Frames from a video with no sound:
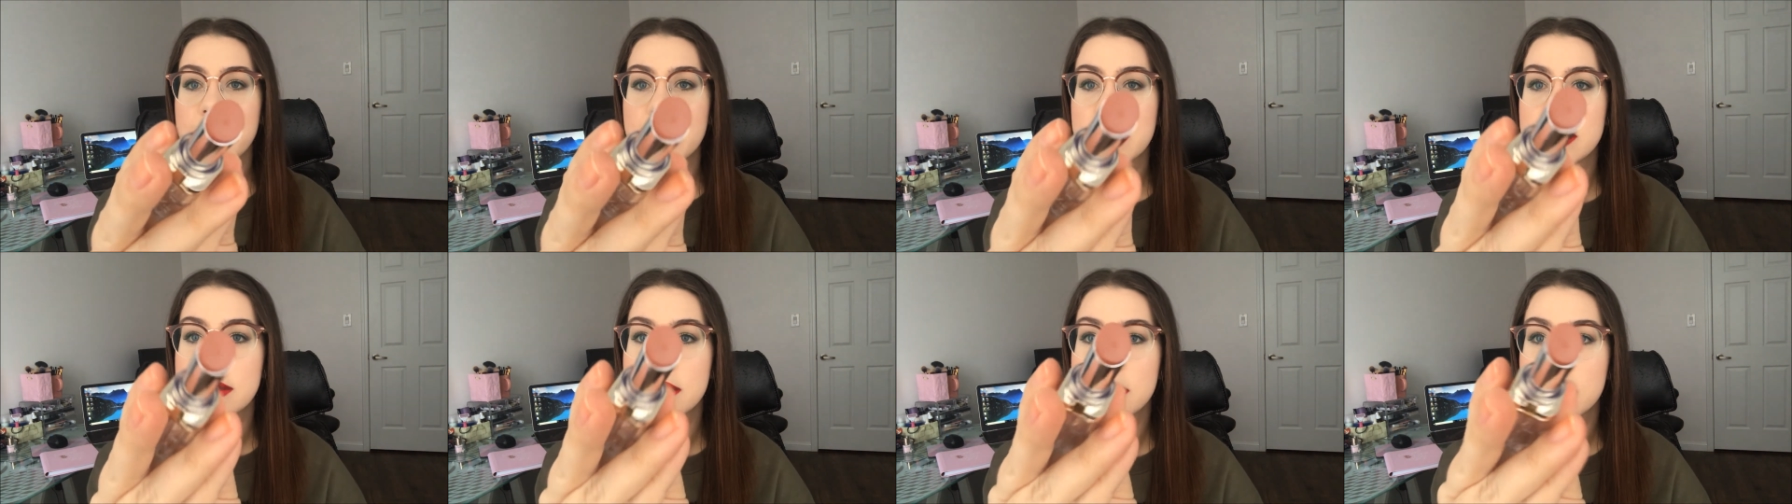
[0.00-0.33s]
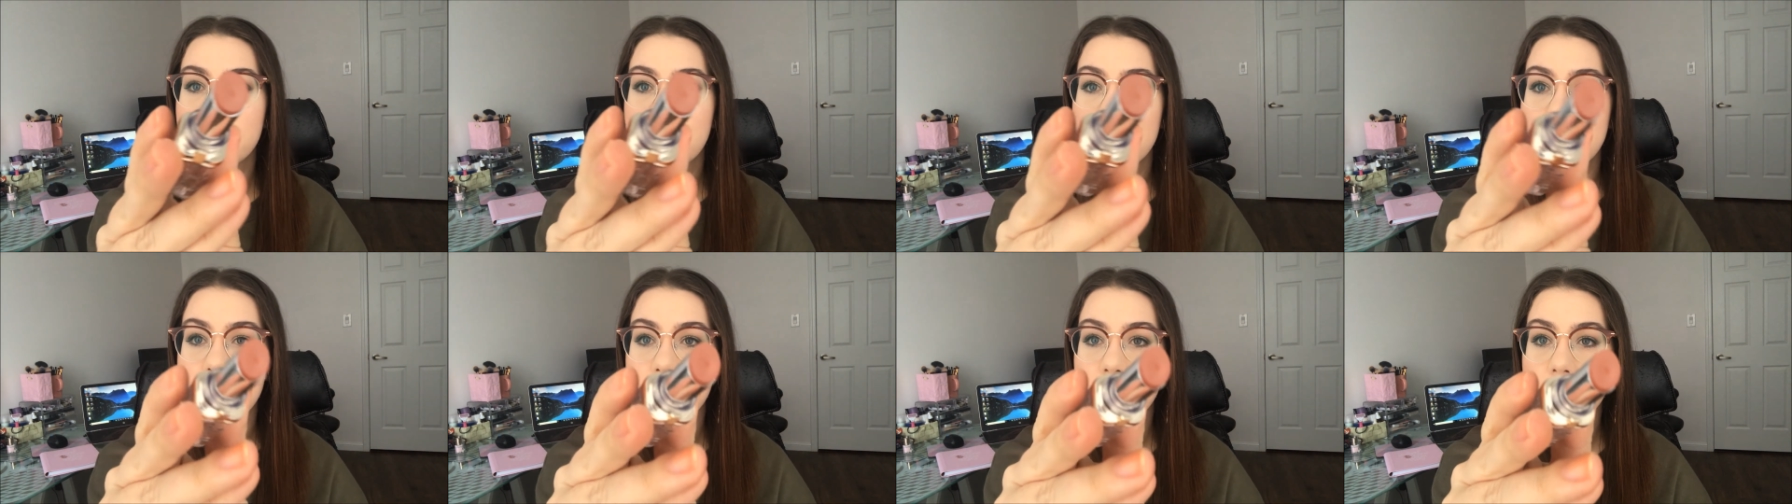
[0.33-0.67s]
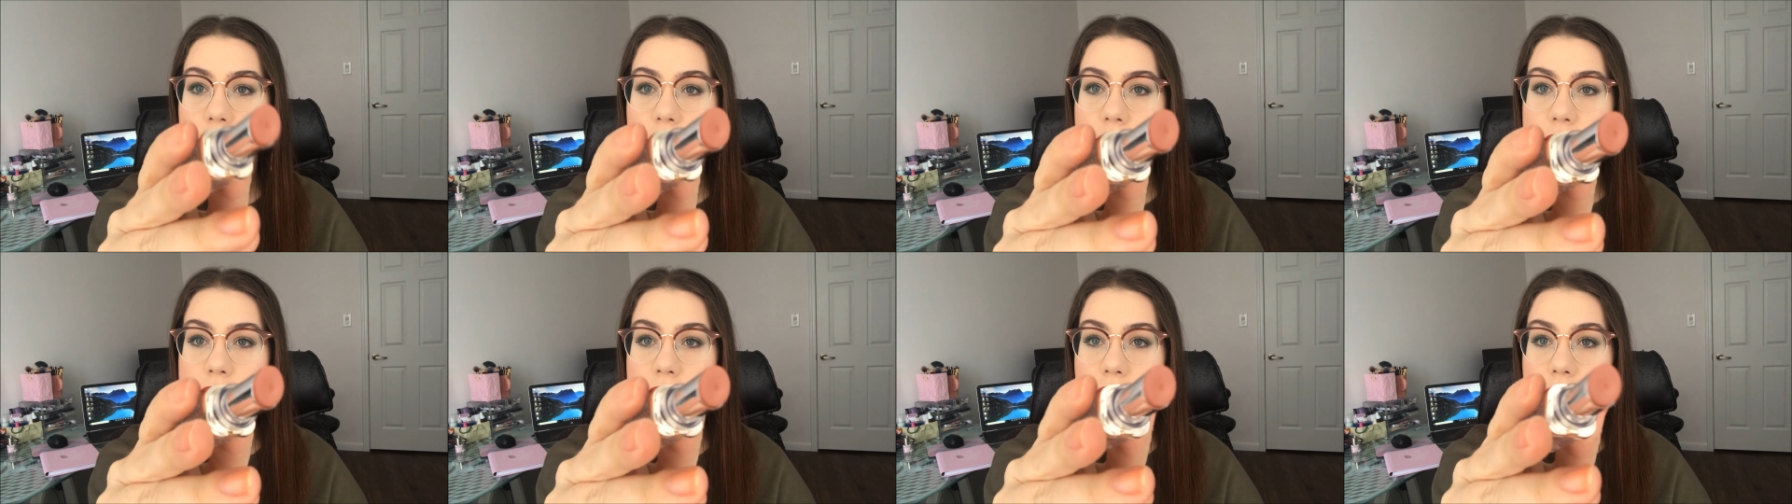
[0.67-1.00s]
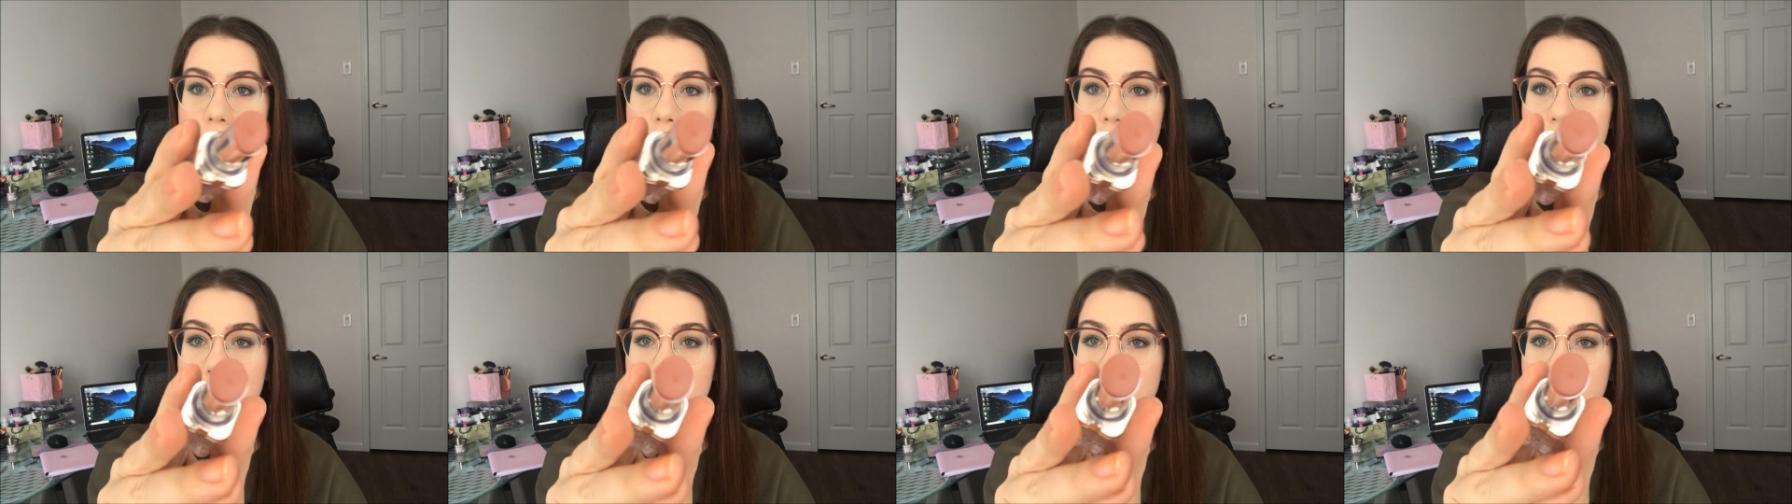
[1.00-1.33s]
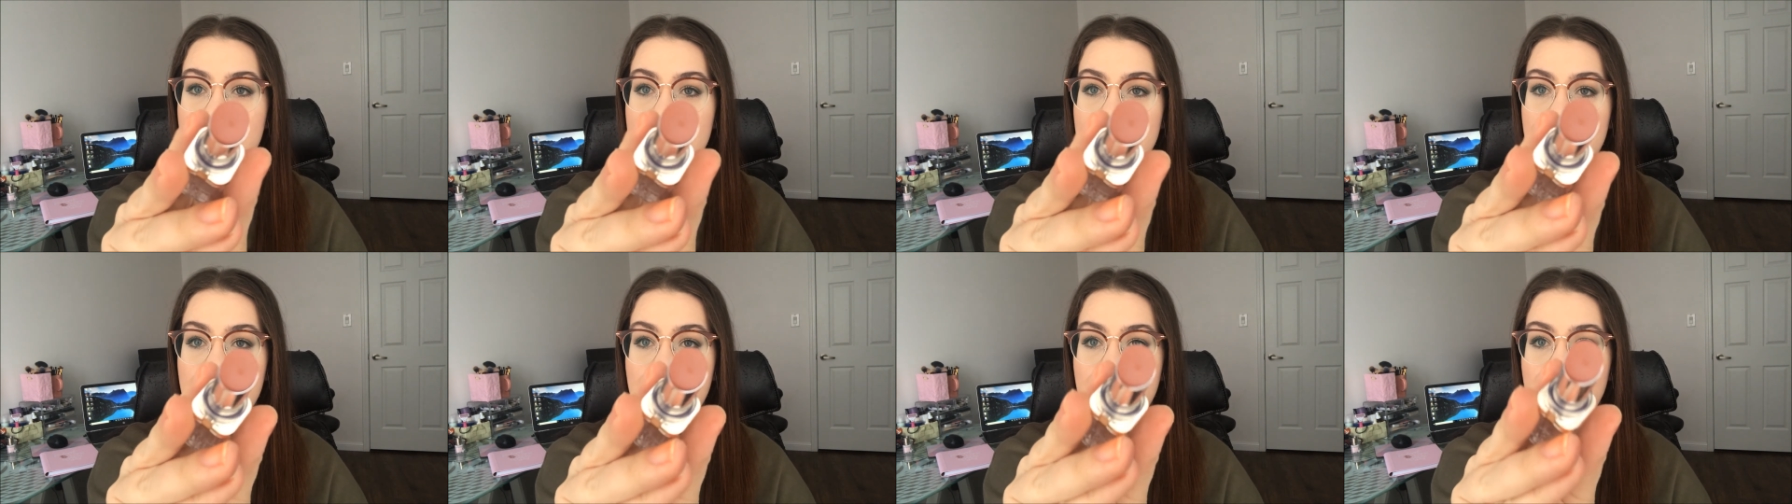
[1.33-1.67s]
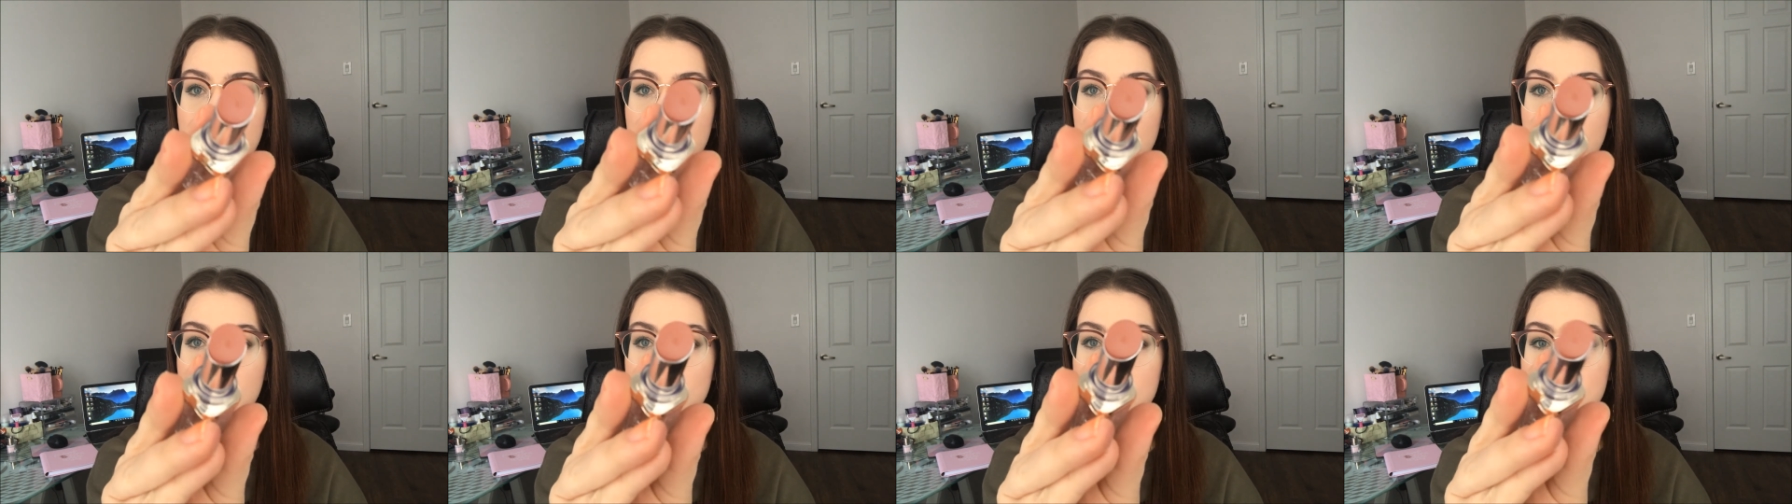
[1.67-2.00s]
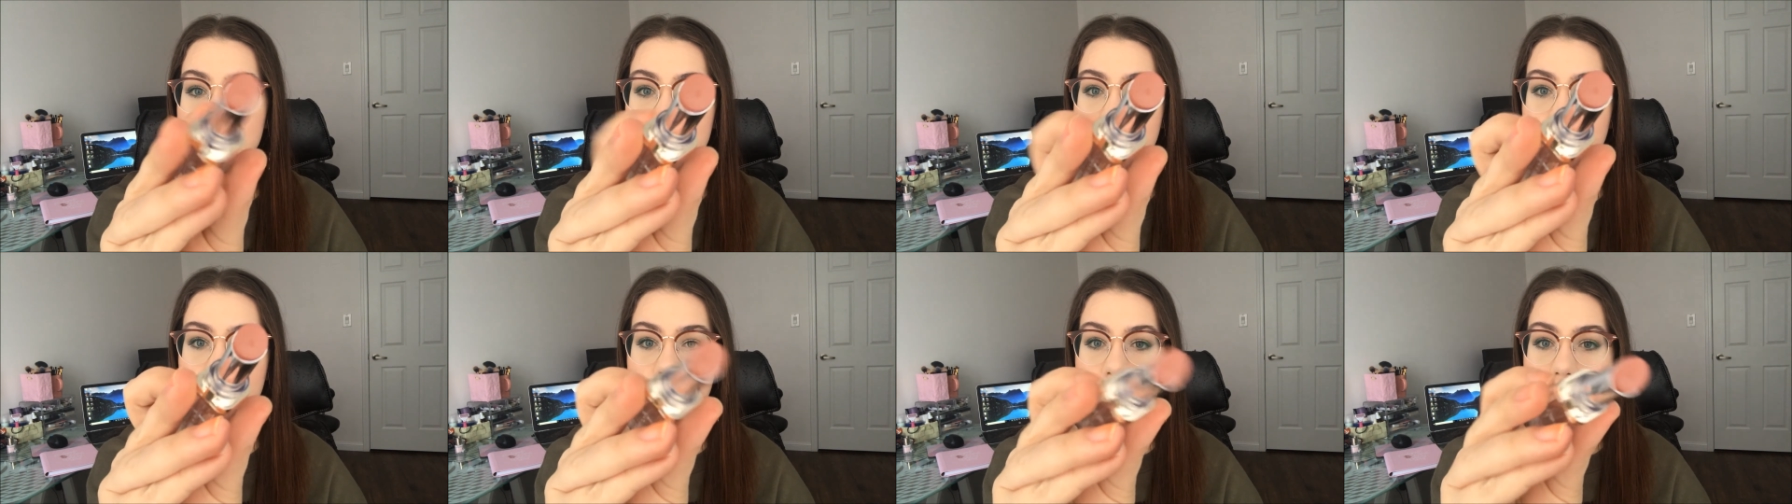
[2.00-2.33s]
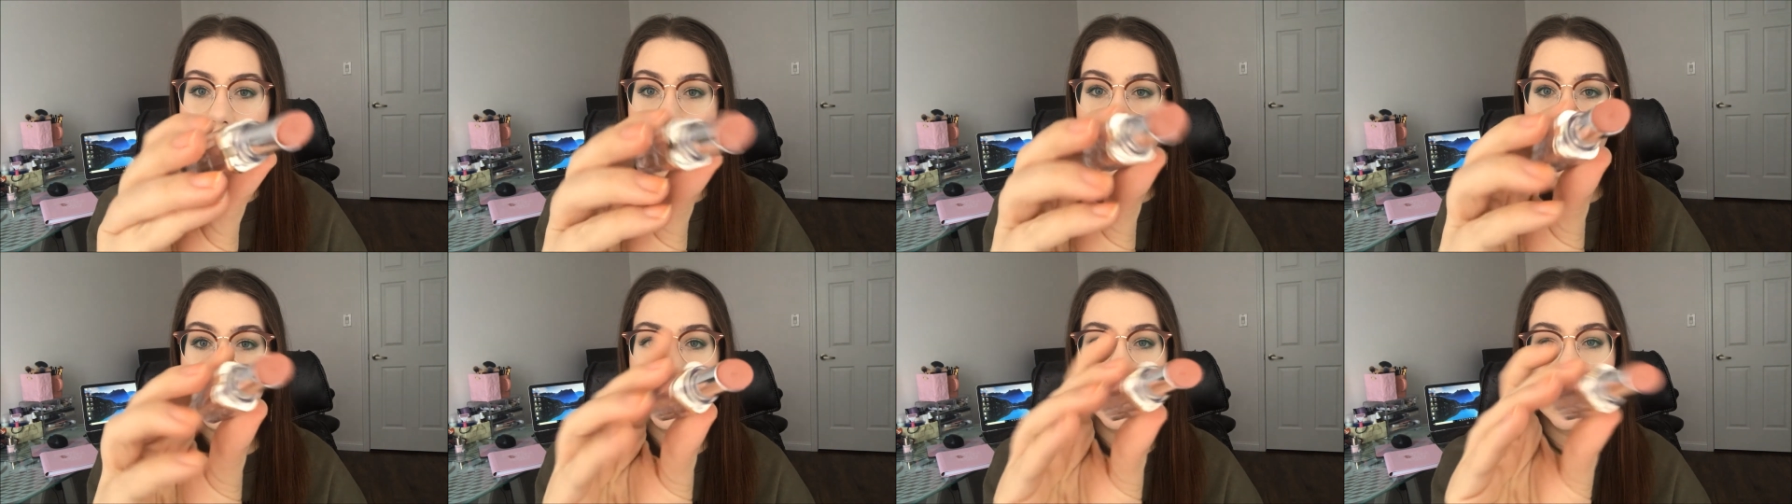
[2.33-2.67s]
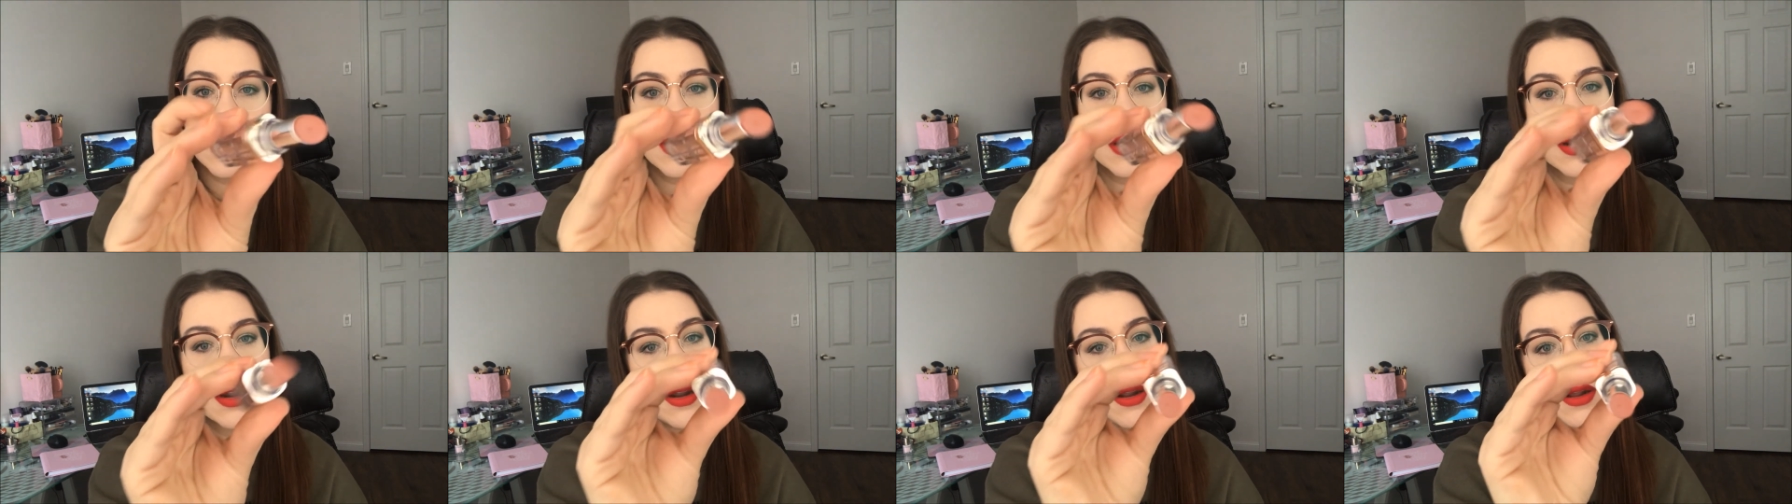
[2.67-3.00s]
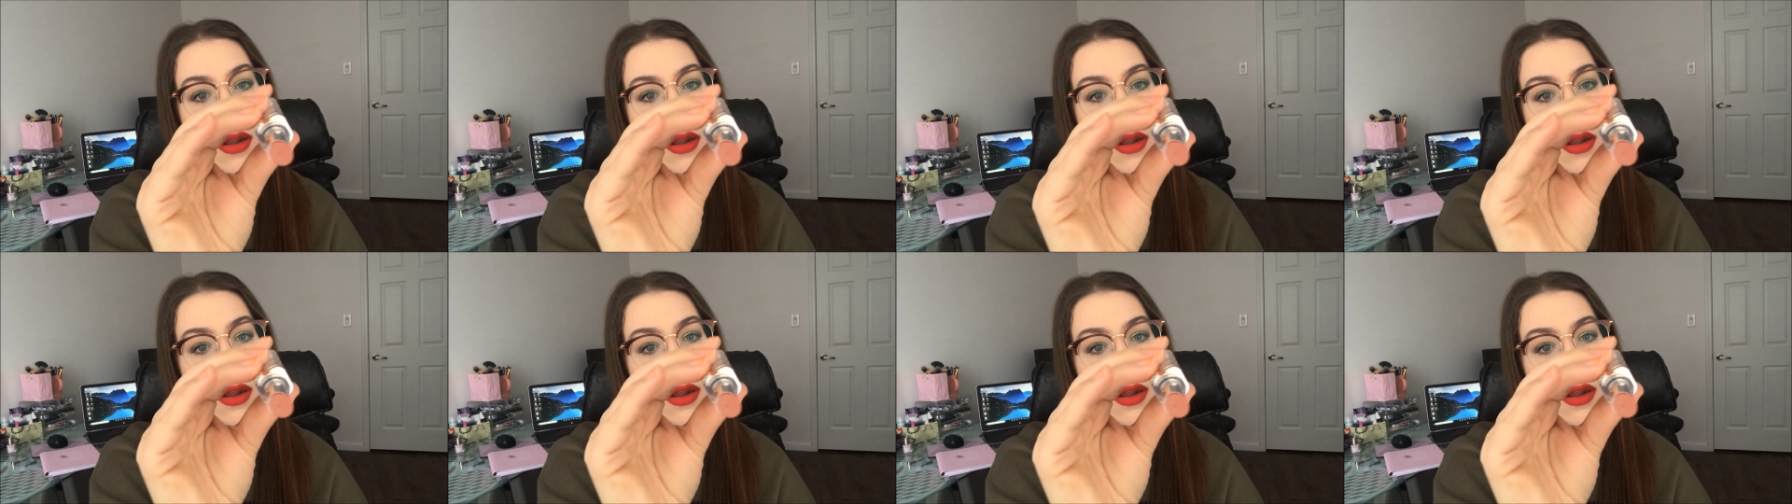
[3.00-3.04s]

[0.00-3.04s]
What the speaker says: This is what it looks like. I got the color